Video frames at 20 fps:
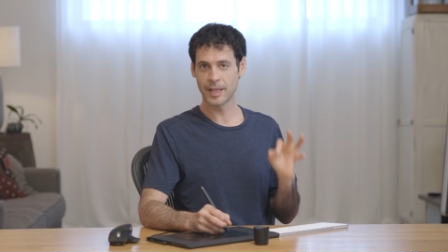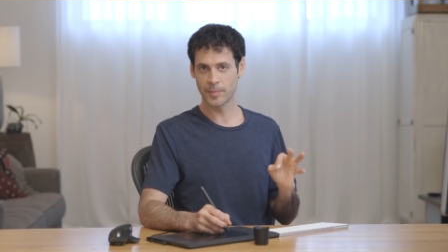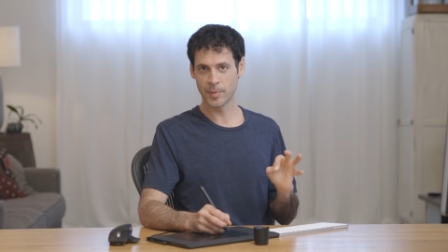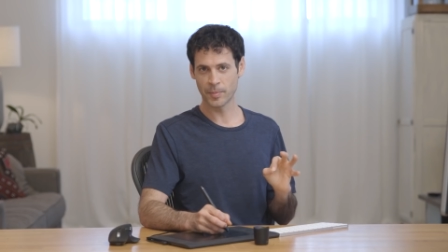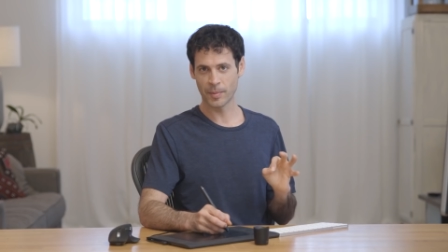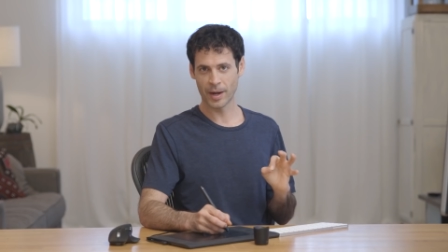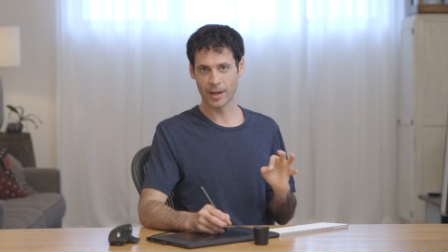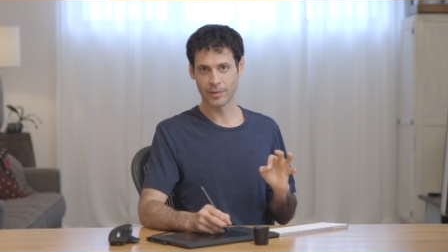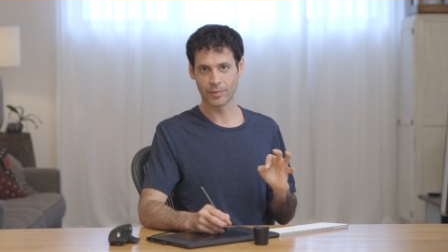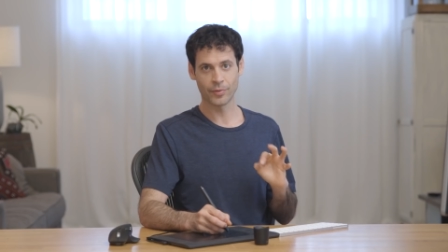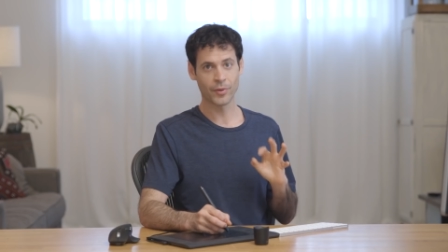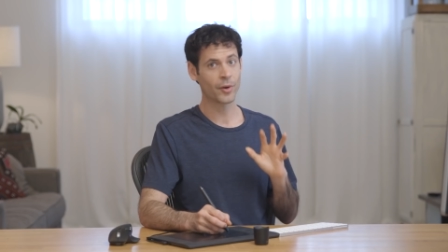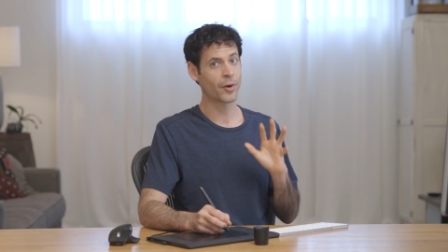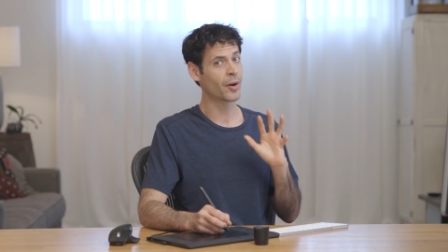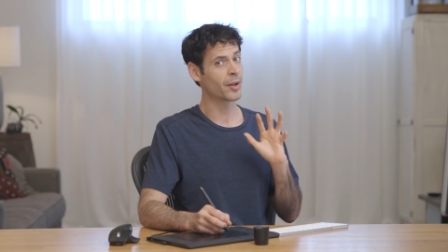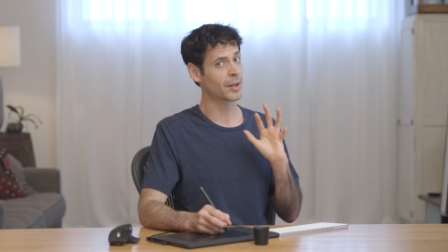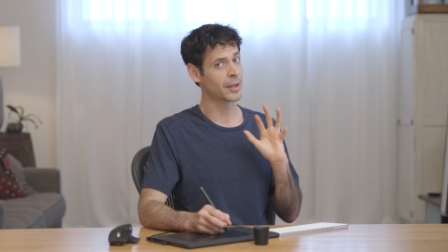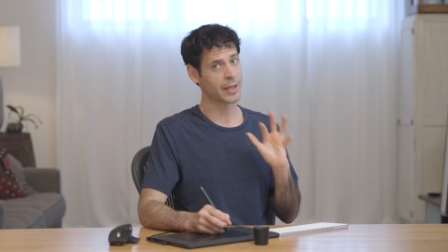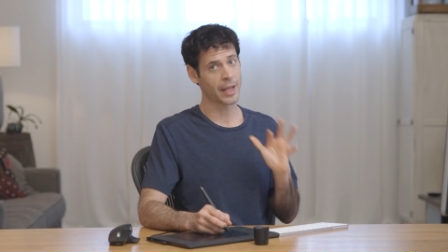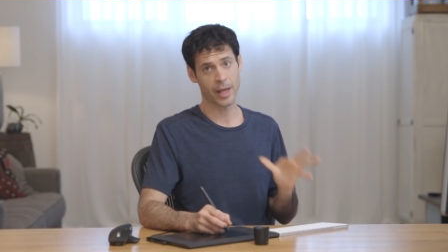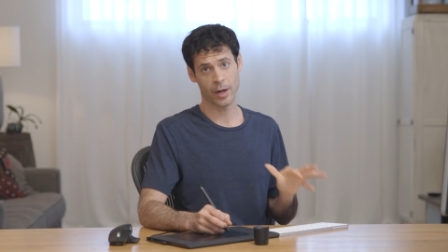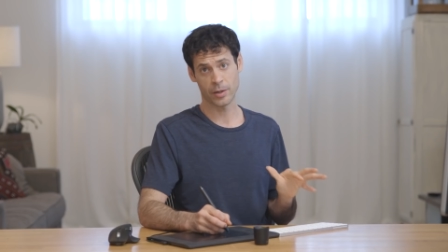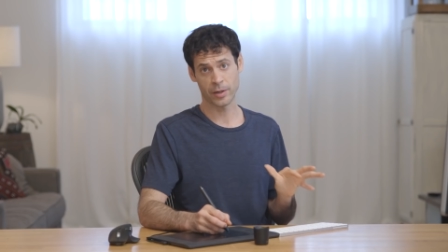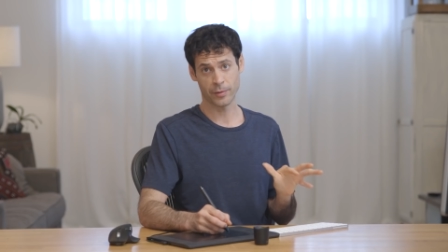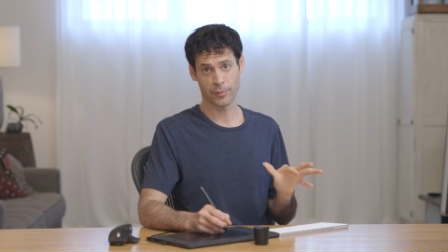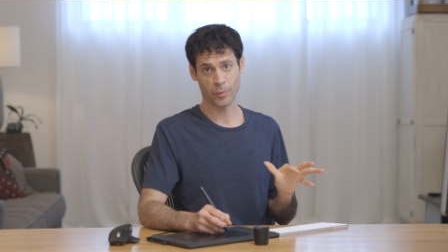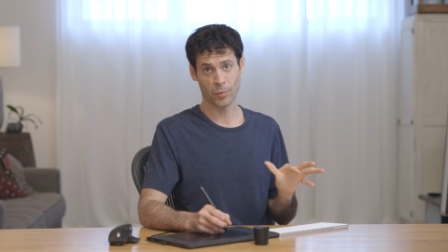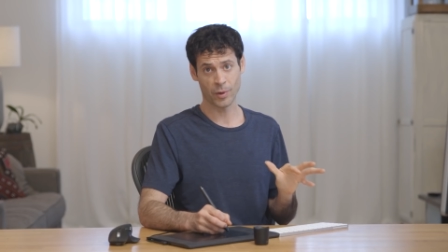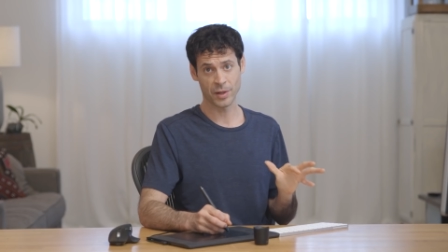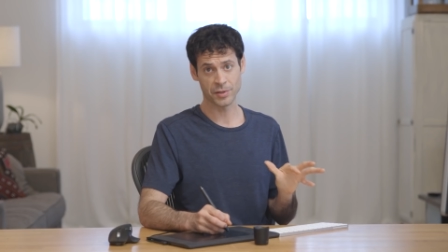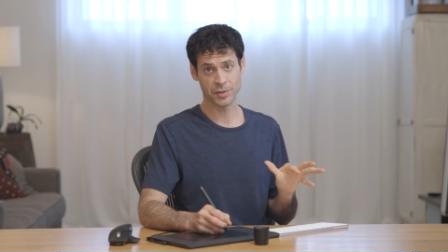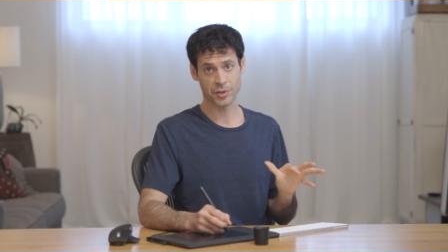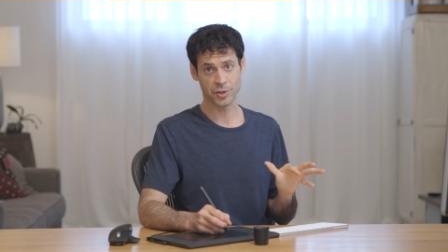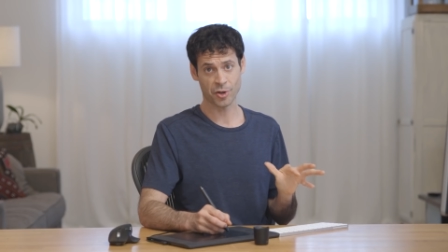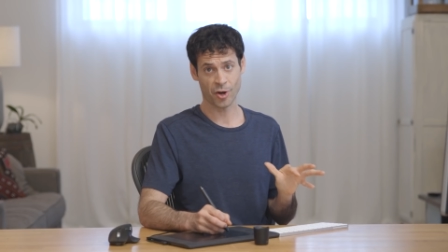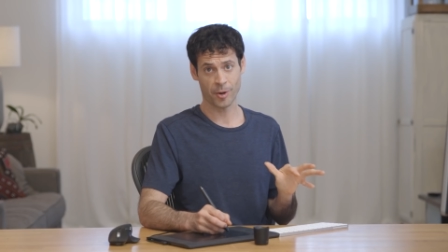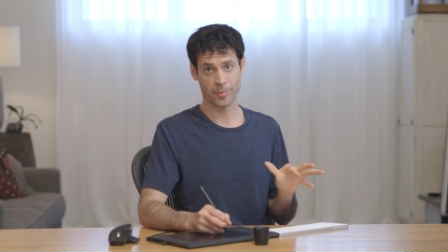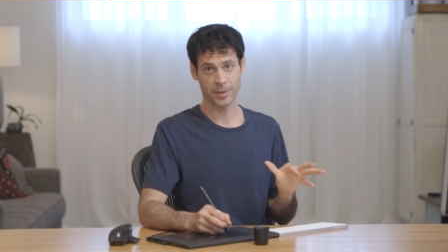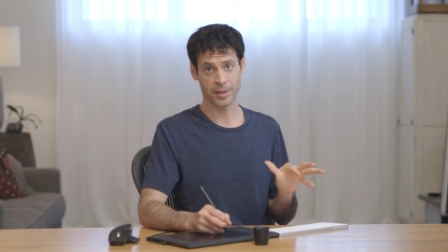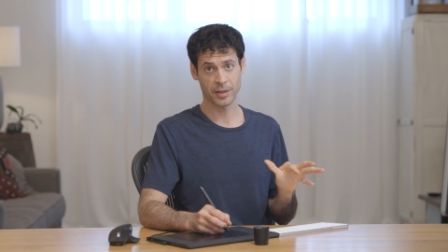keep in mind, there are a lot of different ways to
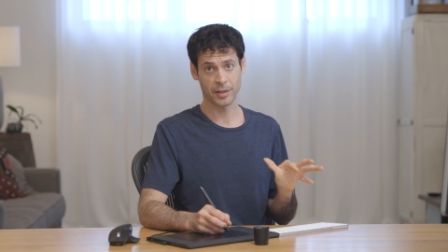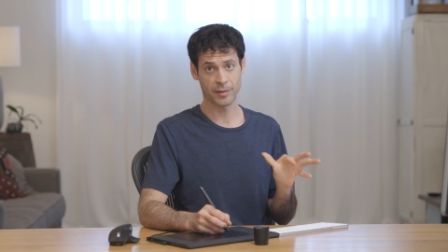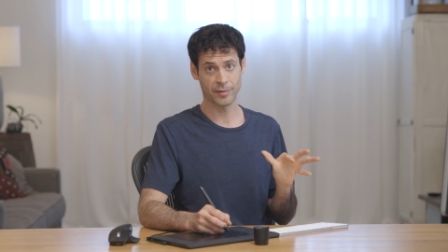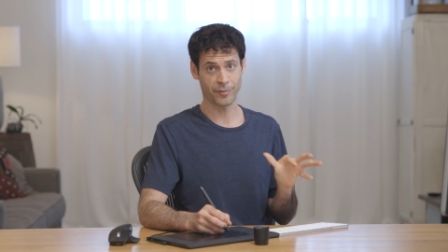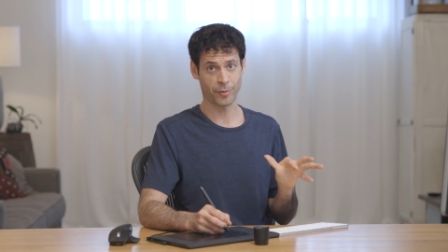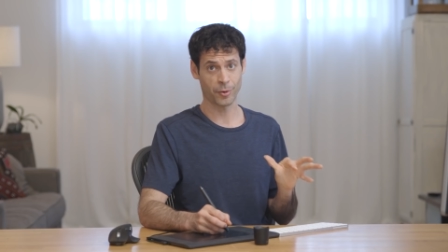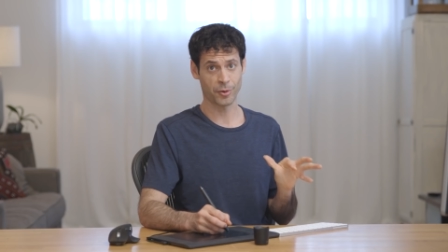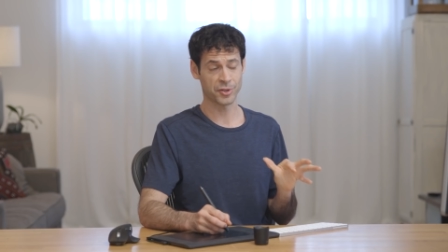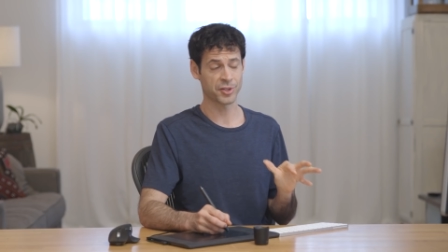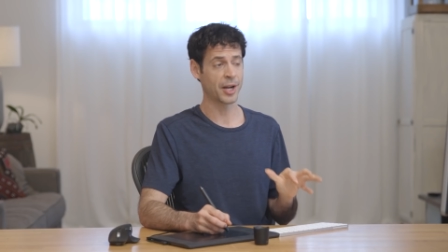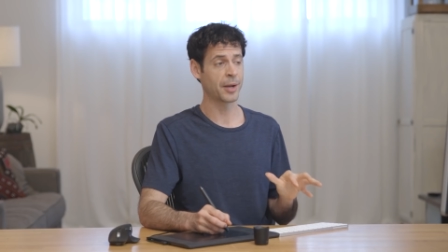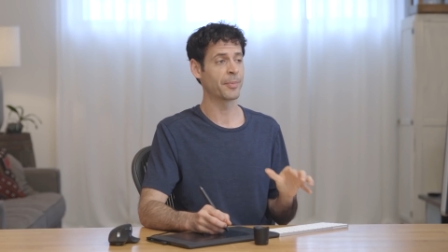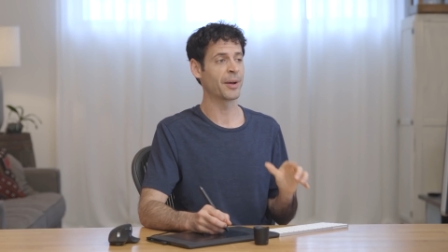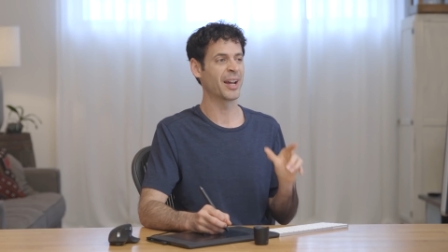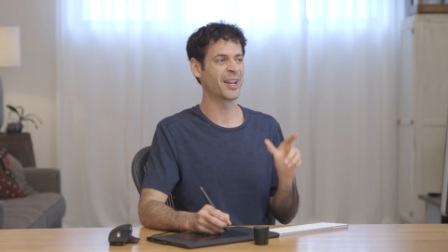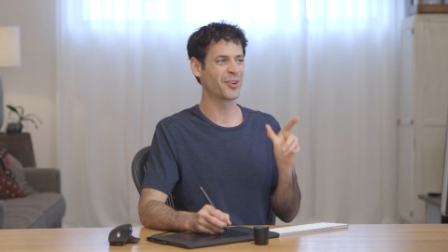sharpen in Photoshop.